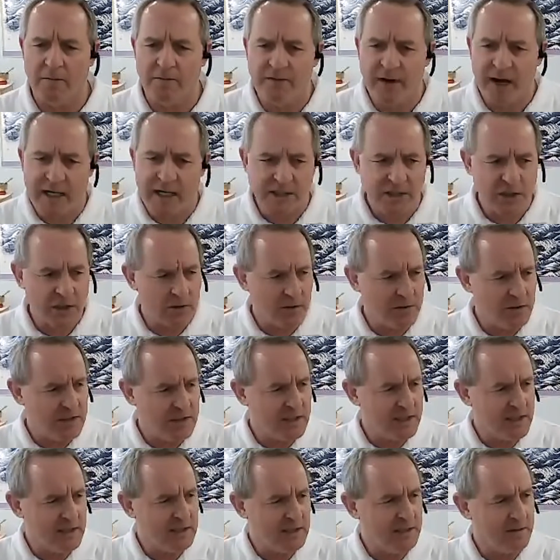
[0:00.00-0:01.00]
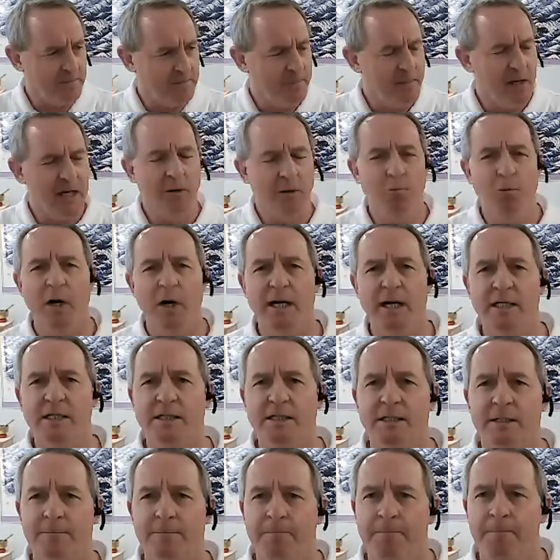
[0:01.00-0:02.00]
vascular system in ways
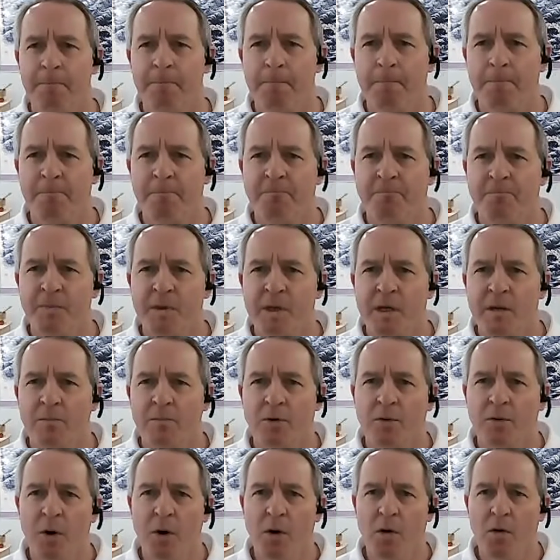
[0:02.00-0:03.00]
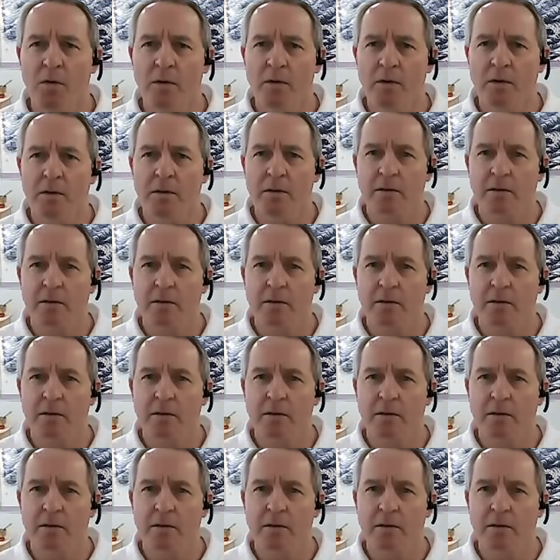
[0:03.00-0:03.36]
that promote